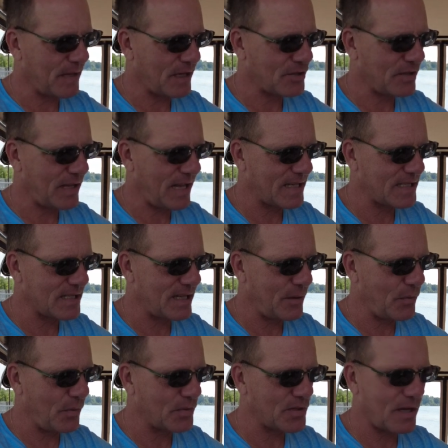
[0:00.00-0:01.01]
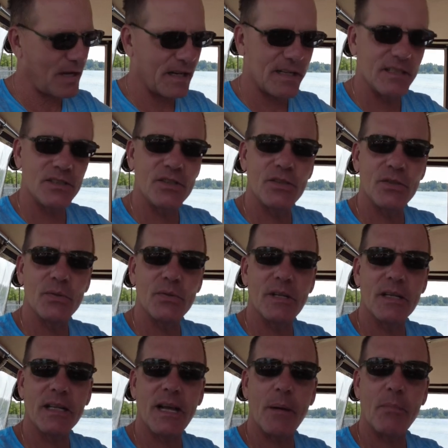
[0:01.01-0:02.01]
Actually, last night we were talking to
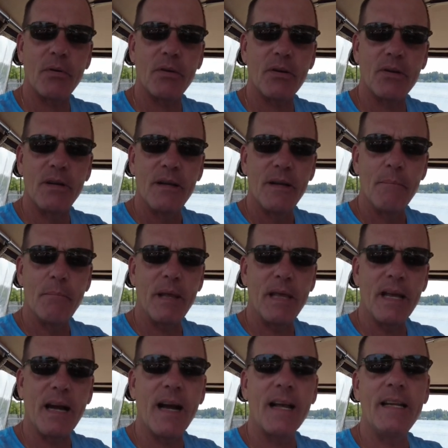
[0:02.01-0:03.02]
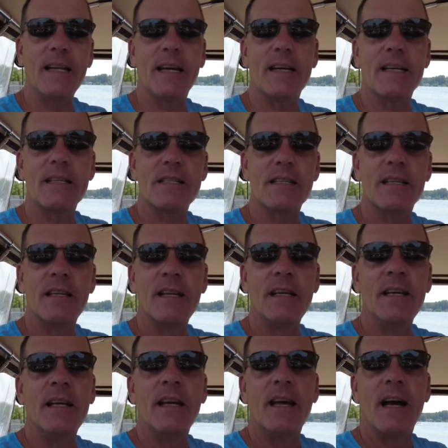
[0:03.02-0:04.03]
a couple behind us
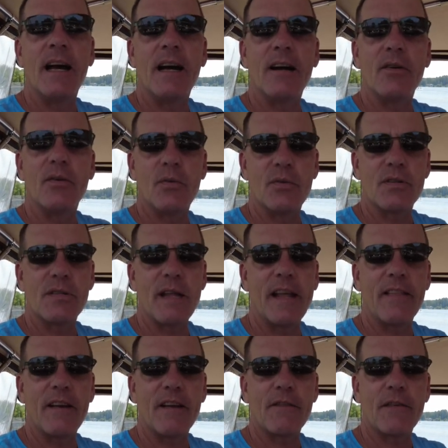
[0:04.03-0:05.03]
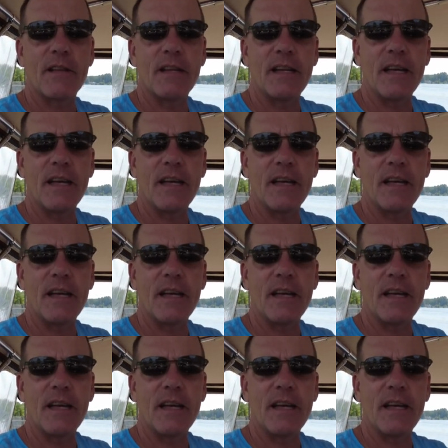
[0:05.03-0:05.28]
uh, who were staying there for the